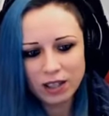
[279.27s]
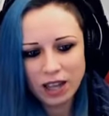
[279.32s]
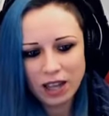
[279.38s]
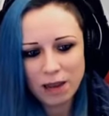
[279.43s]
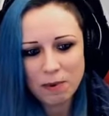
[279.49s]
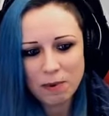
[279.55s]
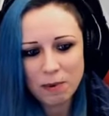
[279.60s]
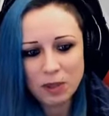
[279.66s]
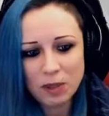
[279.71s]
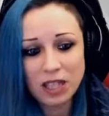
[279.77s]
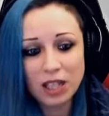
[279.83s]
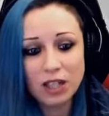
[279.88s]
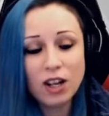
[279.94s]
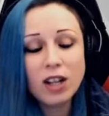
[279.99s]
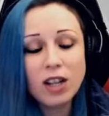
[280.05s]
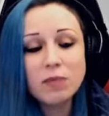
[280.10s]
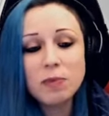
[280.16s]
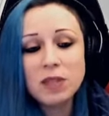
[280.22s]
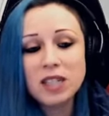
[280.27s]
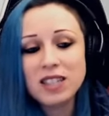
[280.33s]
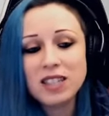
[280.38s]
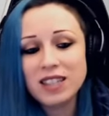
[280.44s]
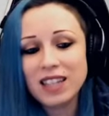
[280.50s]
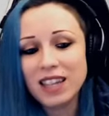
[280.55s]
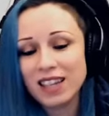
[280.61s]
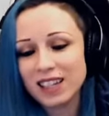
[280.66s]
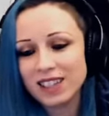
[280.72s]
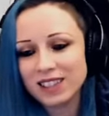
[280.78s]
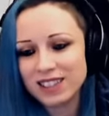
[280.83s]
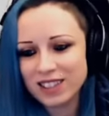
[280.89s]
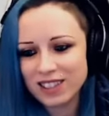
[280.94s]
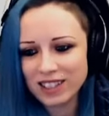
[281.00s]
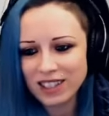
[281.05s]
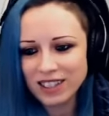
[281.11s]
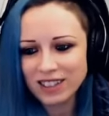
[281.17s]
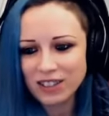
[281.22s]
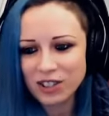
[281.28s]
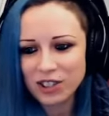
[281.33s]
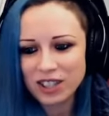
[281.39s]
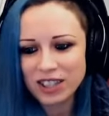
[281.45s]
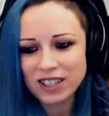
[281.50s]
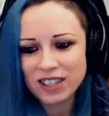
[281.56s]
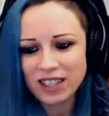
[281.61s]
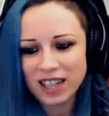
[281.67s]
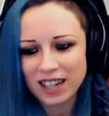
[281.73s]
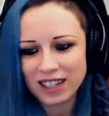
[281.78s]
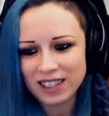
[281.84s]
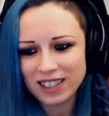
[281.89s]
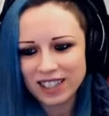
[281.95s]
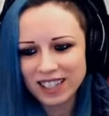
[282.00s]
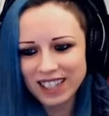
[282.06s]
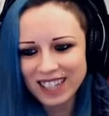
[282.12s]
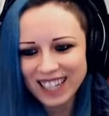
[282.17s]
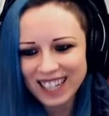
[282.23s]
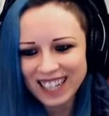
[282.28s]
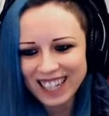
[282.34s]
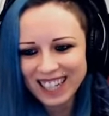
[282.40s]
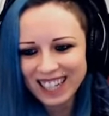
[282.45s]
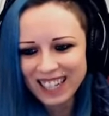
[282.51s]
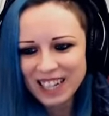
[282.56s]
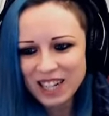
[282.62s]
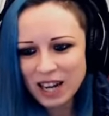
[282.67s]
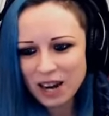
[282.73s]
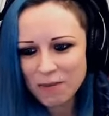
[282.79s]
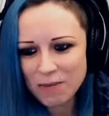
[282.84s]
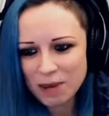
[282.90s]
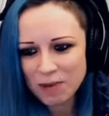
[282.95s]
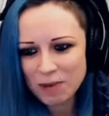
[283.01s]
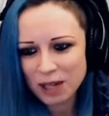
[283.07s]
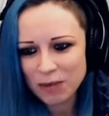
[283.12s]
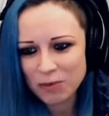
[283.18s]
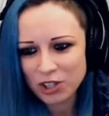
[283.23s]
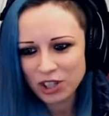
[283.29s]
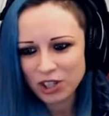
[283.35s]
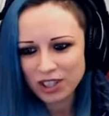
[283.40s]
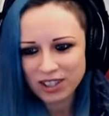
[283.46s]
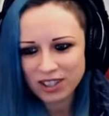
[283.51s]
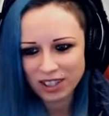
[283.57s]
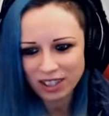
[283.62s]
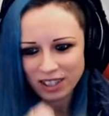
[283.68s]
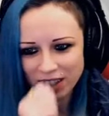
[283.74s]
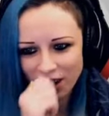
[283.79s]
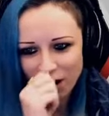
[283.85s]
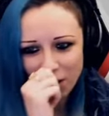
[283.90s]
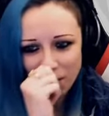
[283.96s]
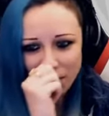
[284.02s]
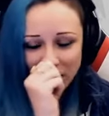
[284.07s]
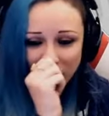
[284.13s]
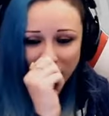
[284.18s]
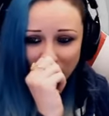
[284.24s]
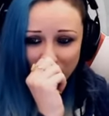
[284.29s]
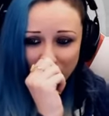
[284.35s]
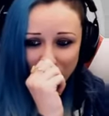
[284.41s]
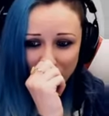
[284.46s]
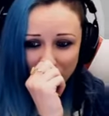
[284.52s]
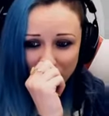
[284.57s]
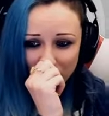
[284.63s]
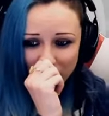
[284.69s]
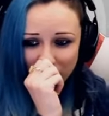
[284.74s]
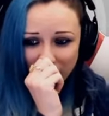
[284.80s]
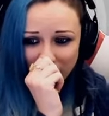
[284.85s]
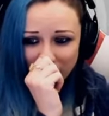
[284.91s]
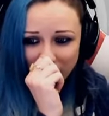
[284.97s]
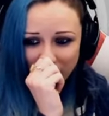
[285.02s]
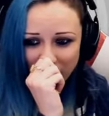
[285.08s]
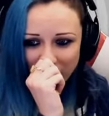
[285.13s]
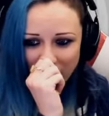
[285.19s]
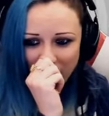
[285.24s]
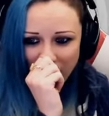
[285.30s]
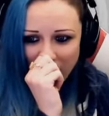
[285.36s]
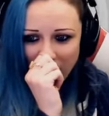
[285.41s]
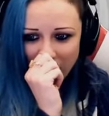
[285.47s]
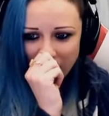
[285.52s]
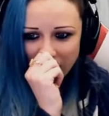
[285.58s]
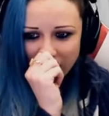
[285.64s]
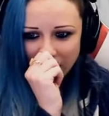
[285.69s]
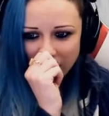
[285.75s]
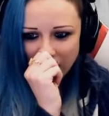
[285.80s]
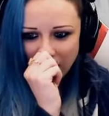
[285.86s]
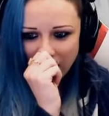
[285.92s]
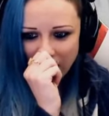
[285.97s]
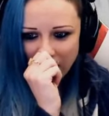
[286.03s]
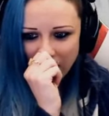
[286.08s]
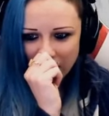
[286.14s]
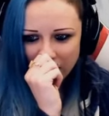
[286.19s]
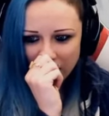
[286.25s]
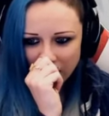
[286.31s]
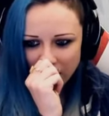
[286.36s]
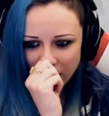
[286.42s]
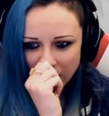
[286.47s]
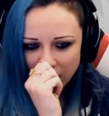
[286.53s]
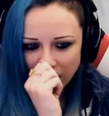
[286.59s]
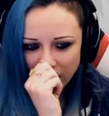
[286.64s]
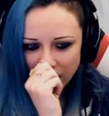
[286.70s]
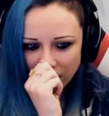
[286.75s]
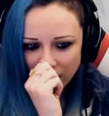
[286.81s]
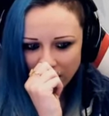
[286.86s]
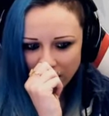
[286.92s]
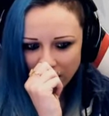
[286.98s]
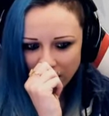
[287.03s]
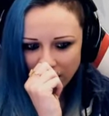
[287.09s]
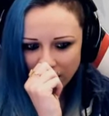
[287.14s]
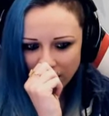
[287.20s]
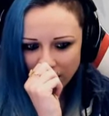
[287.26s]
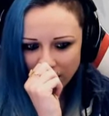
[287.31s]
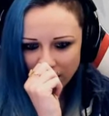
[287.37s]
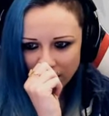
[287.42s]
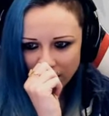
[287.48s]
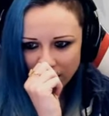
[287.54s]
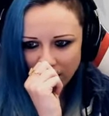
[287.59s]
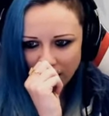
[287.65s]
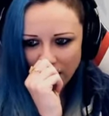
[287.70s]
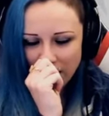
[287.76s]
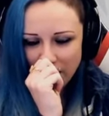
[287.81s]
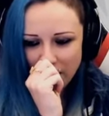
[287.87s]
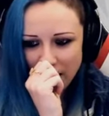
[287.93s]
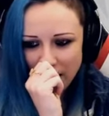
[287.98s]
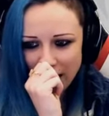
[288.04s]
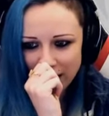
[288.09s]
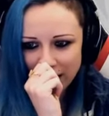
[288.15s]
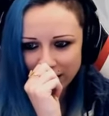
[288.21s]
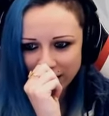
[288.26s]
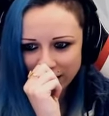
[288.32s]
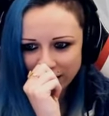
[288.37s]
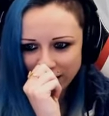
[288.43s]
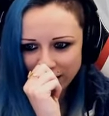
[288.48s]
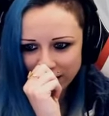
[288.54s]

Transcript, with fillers: Happy birthday, not birthday yet, still, still young. Maybe I'm jinxing. Oh my god, I'm jinxing. I see die. Never mind.